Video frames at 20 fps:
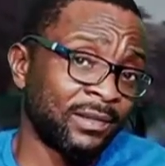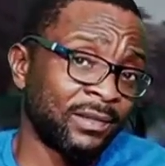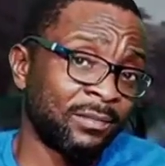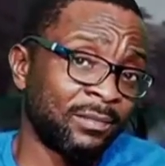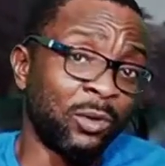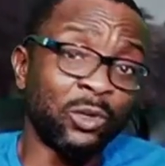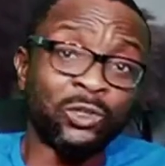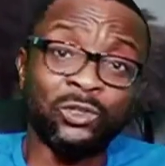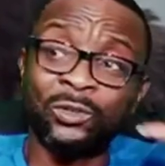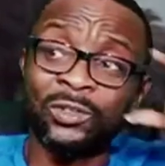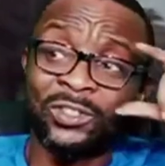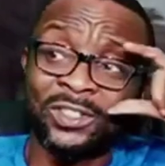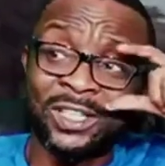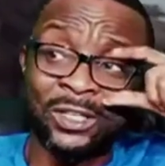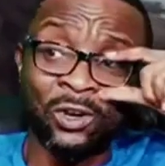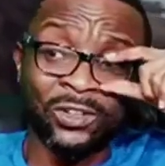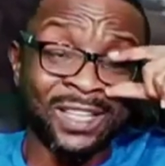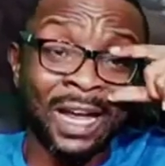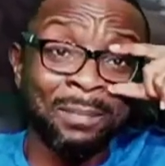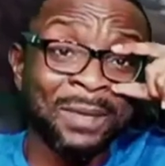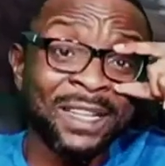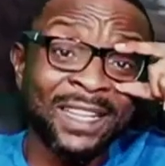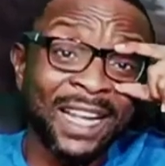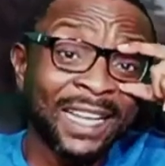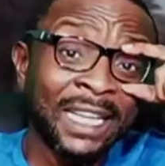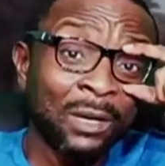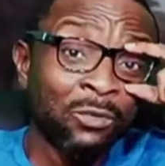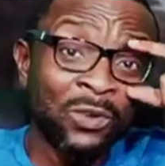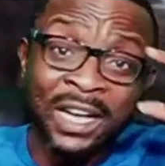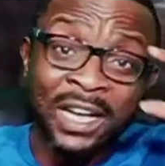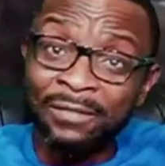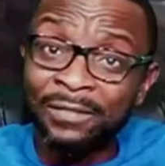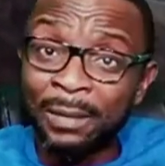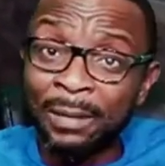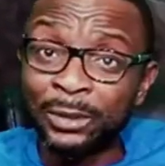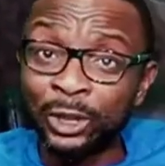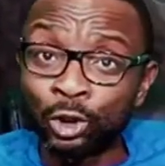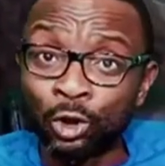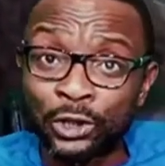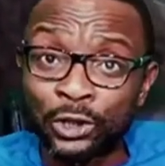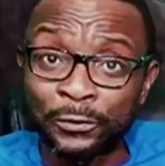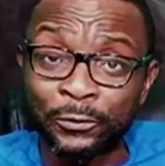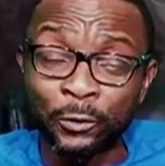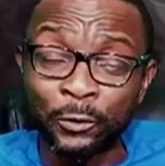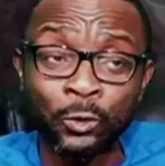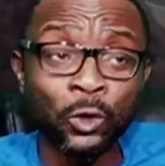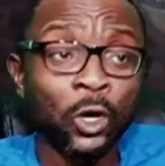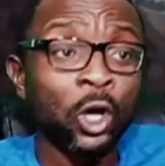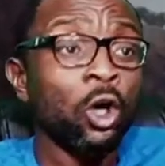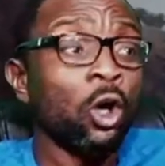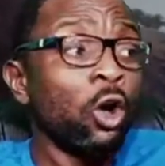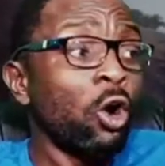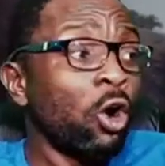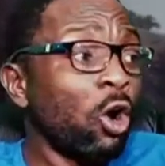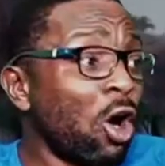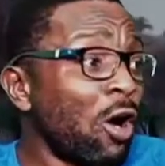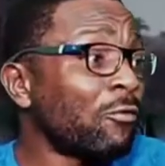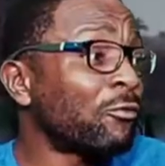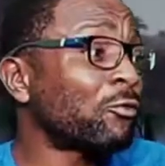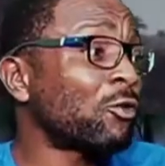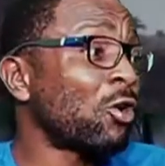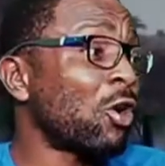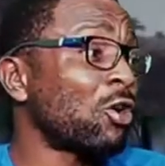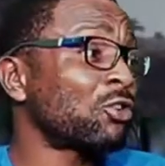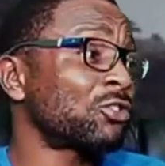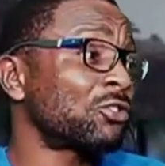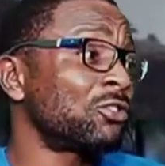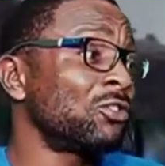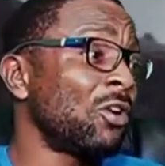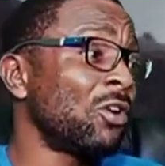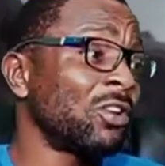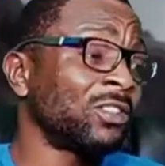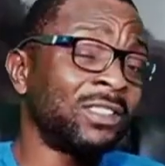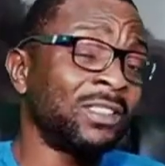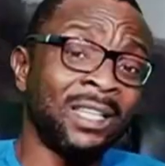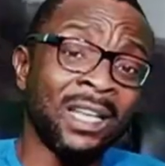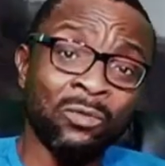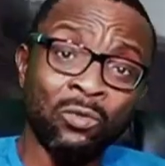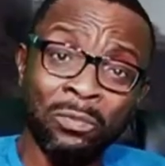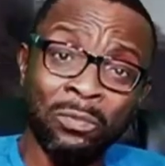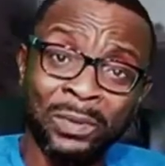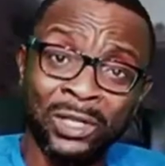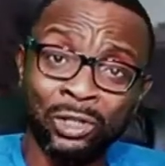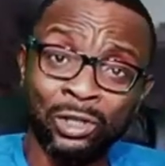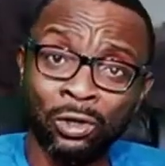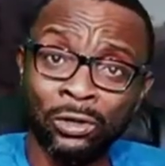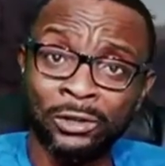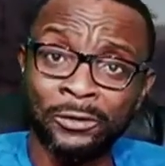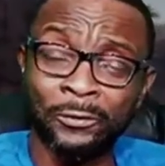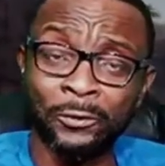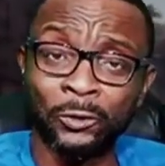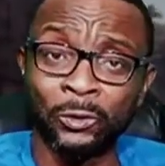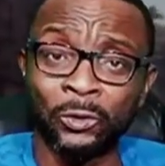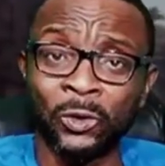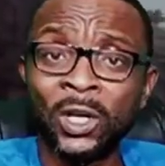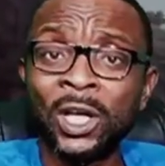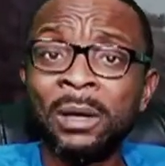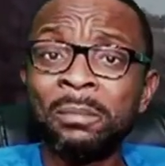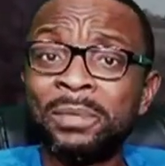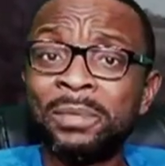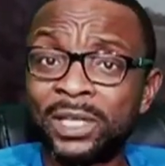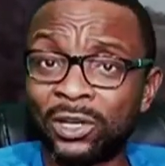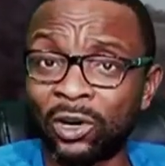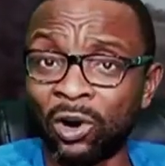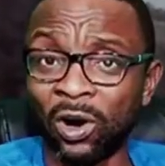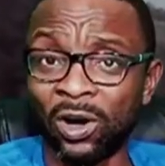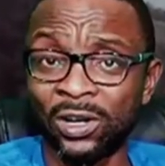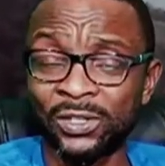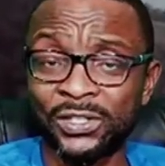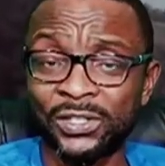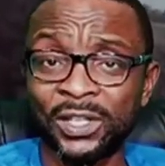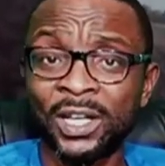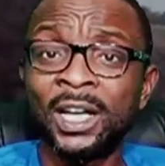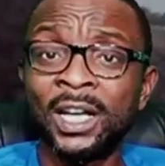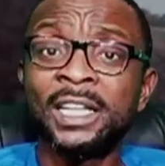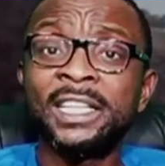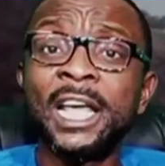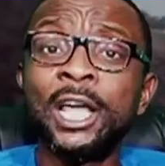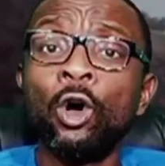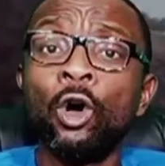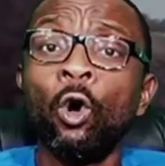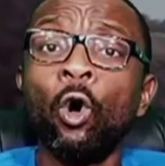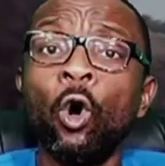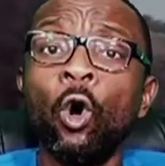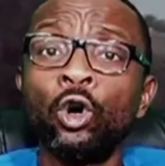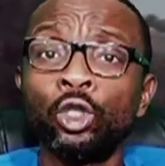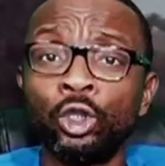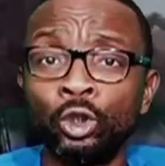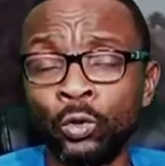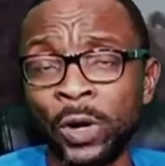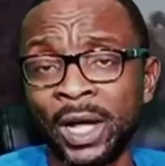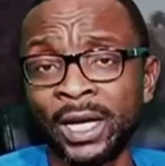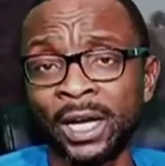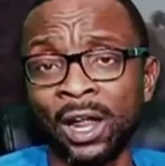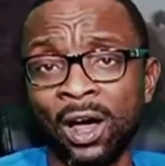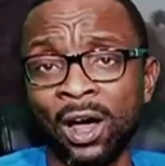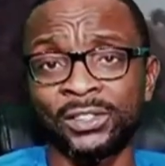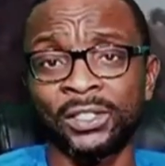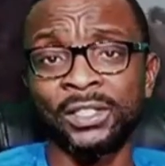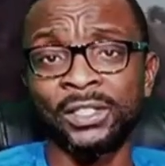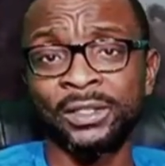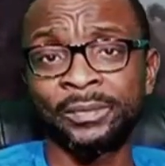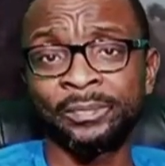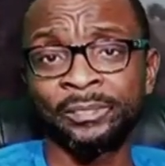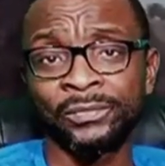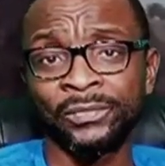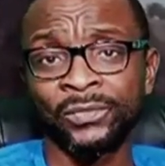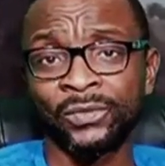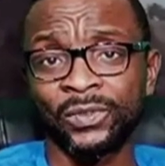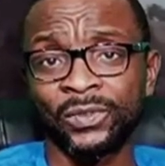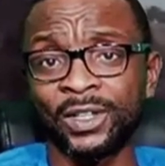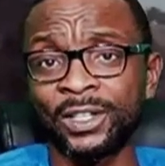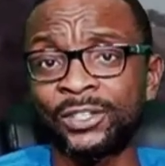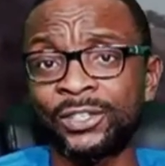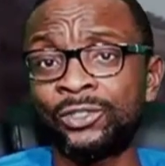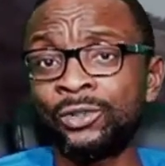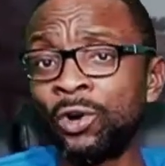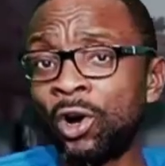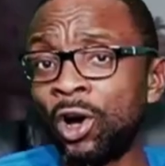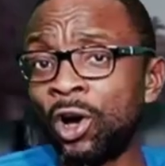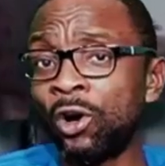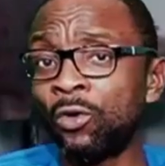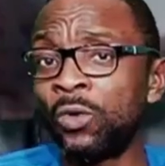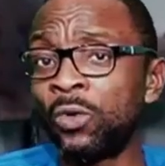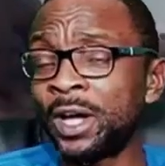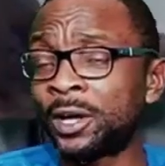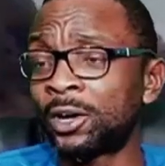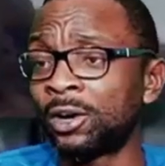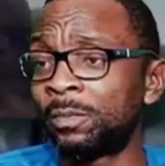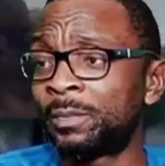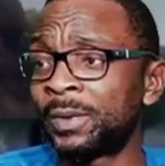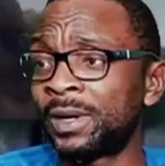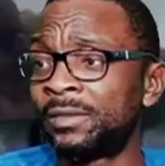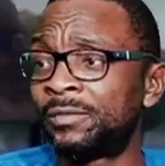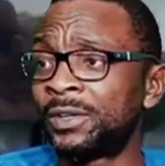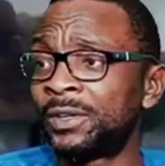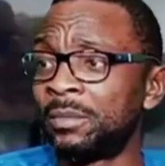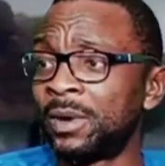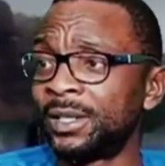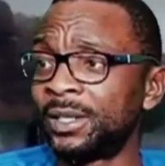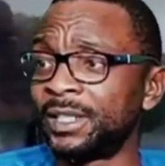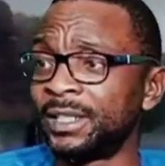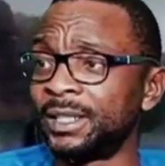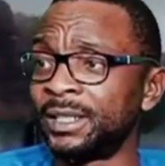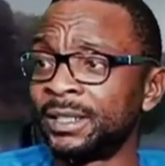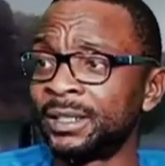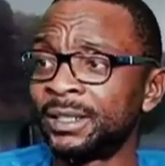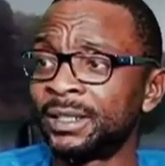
But does that mean that they will never be useful? Of course not. They will be useful because they owe you a lot. As you all wake up every morning